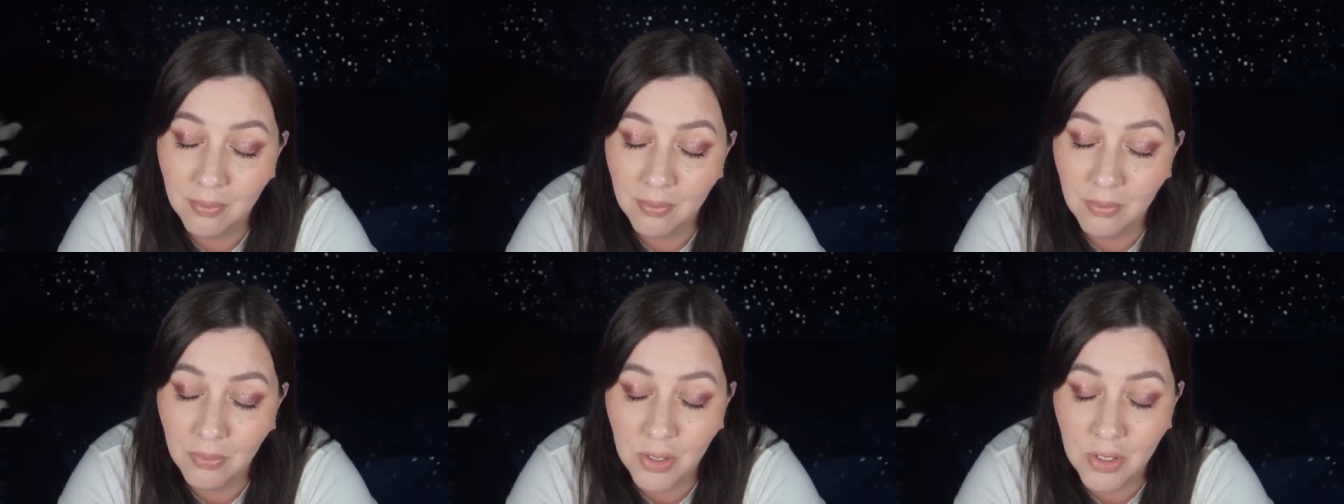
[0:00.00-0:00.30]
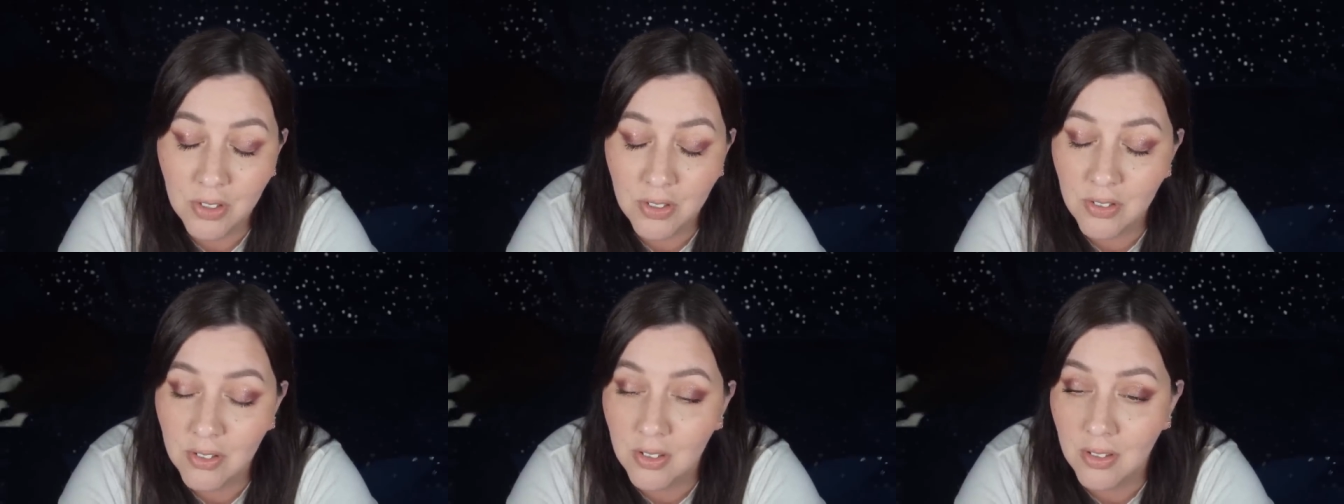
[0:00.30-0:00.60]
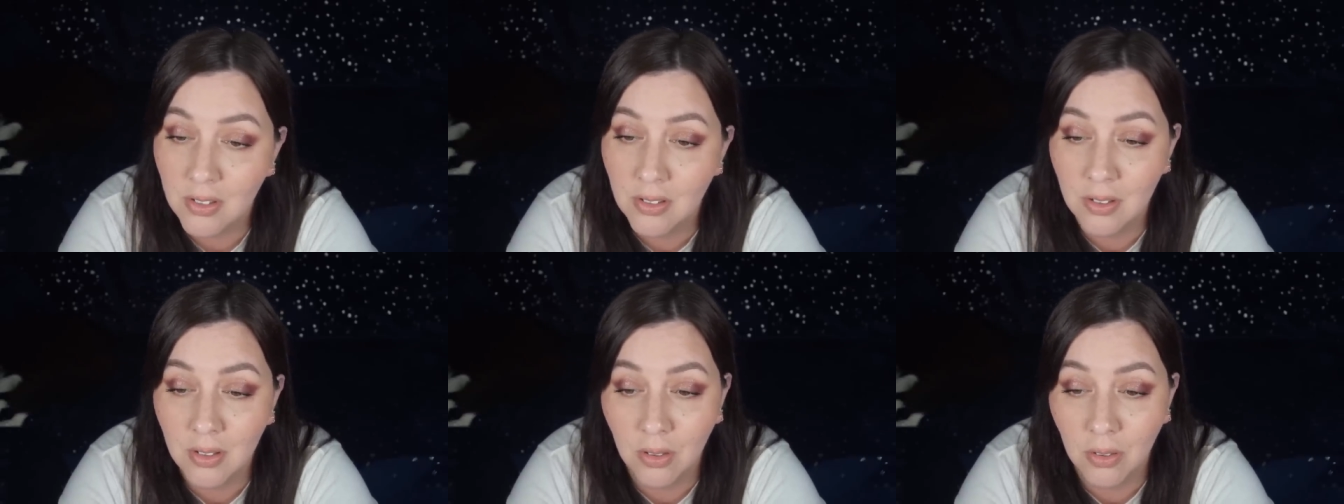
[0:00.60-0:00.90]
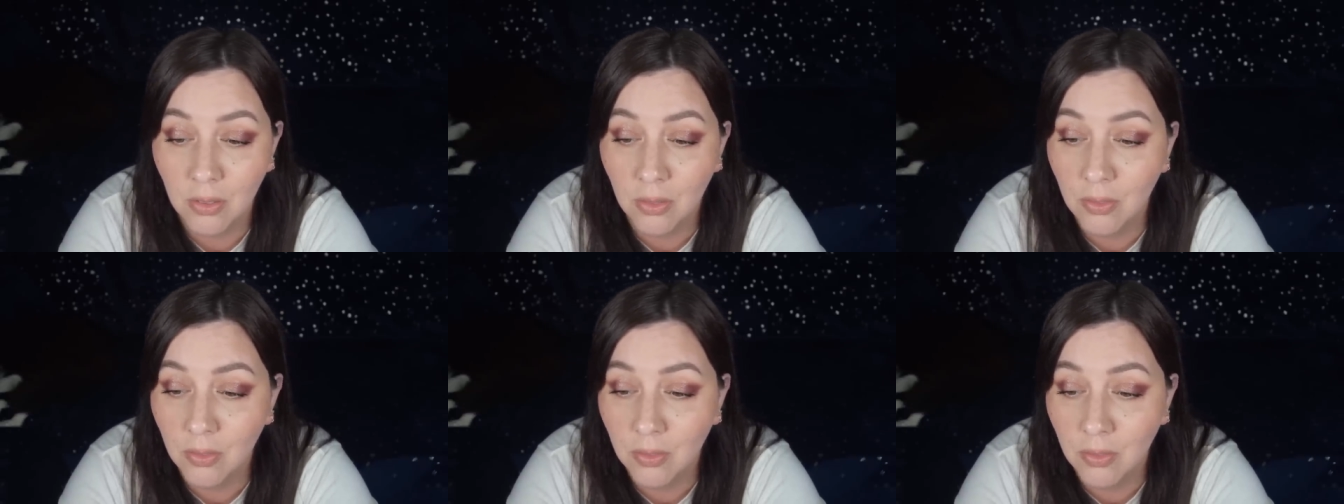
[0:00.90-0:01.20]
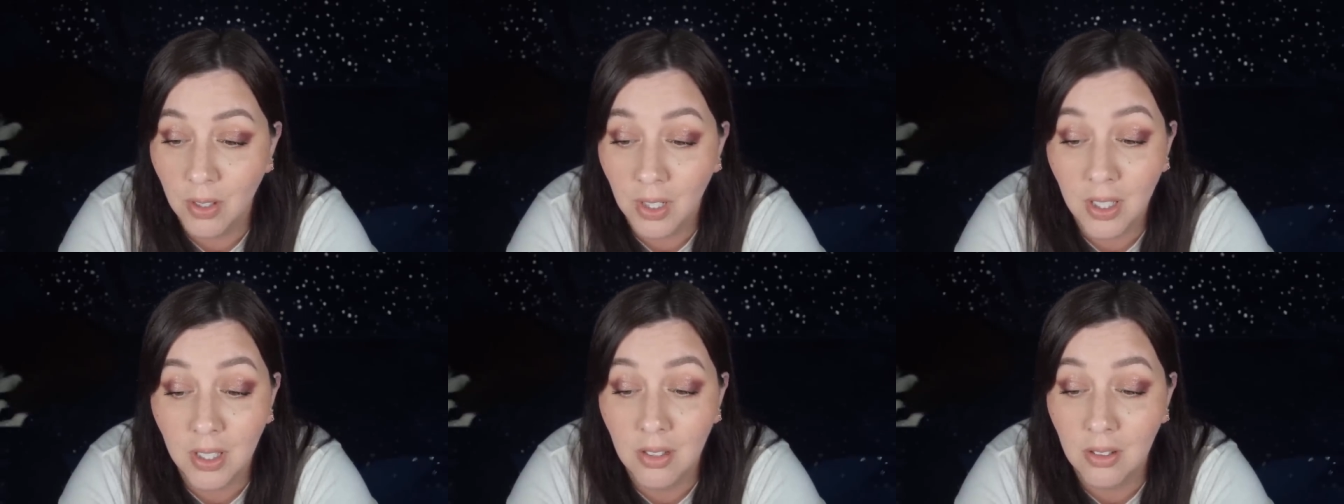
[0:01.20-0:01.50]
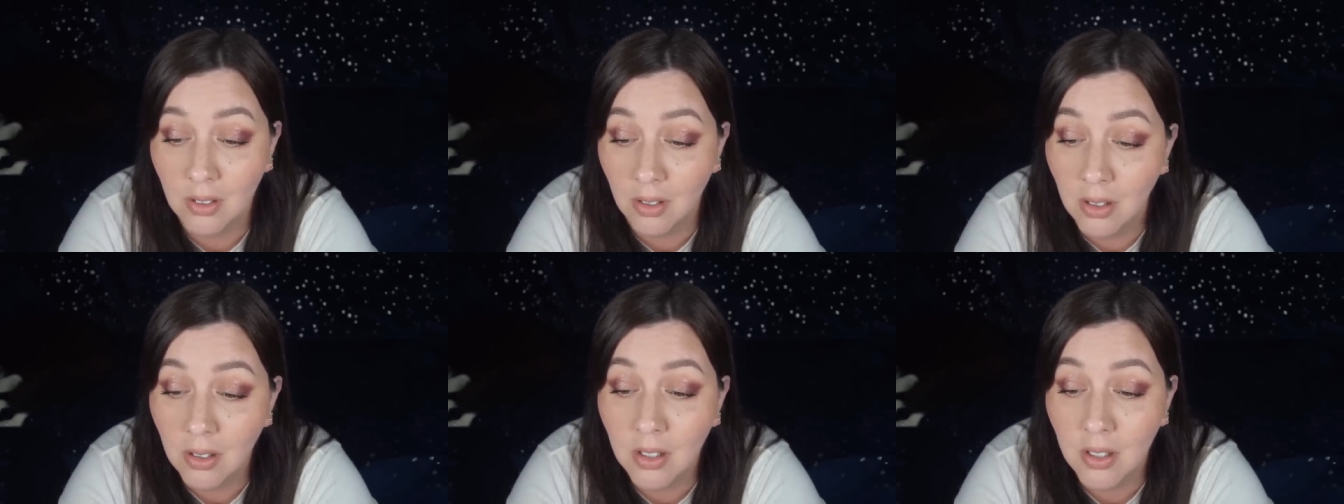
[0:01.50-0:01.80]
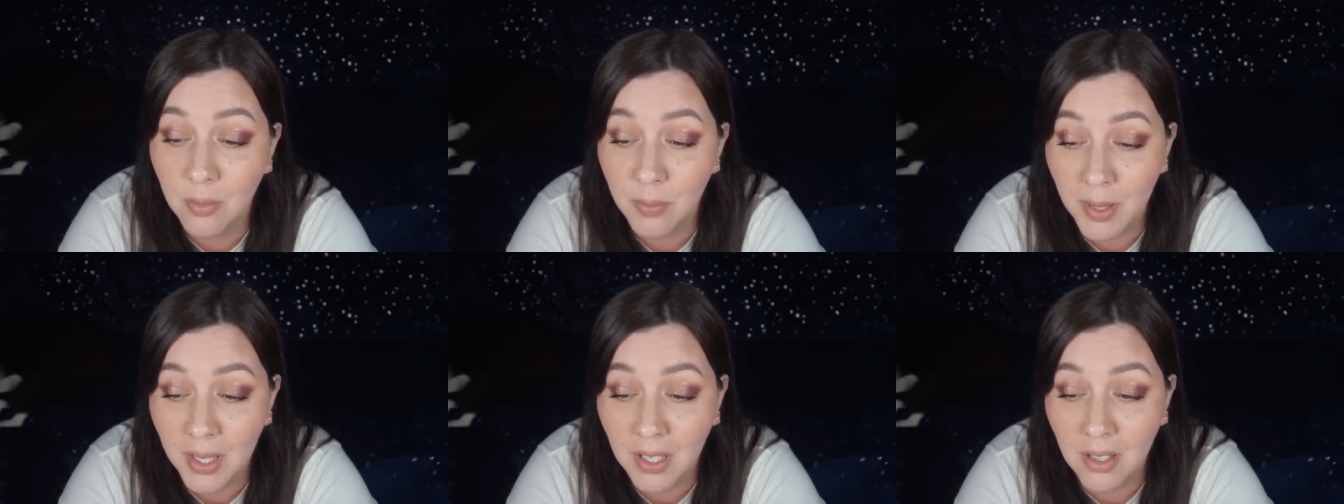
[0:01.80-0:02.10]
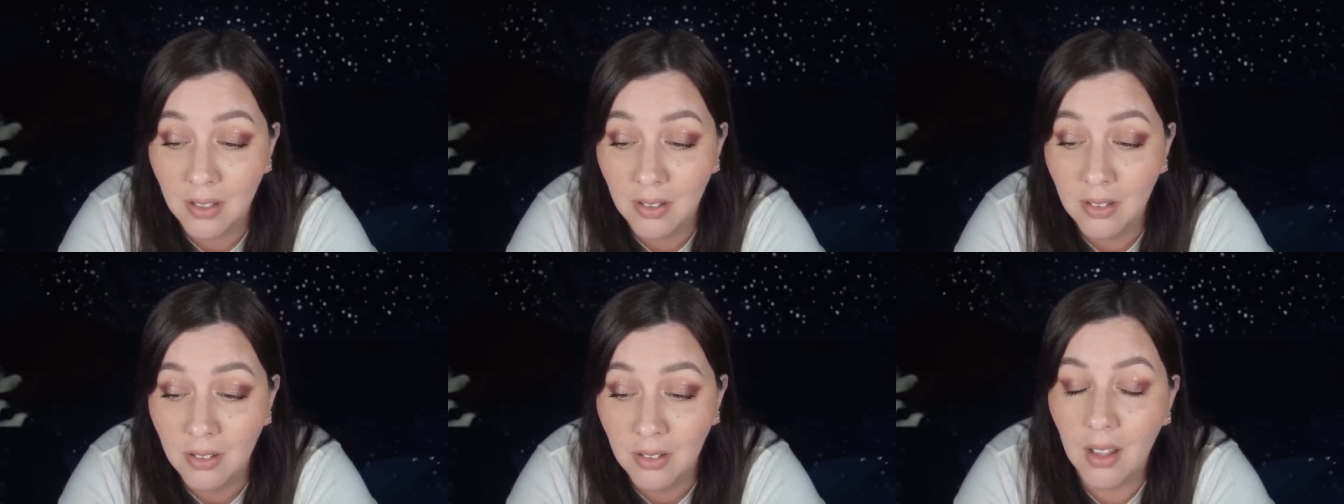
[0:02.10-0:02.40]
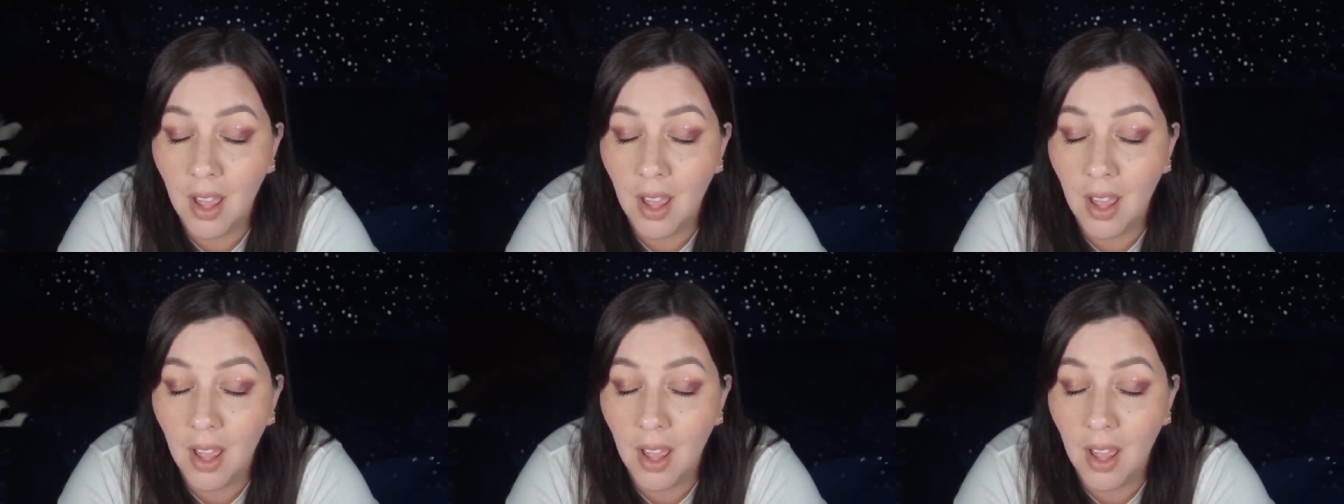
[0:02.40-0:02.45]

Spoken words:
Which is just so fucking dark, man.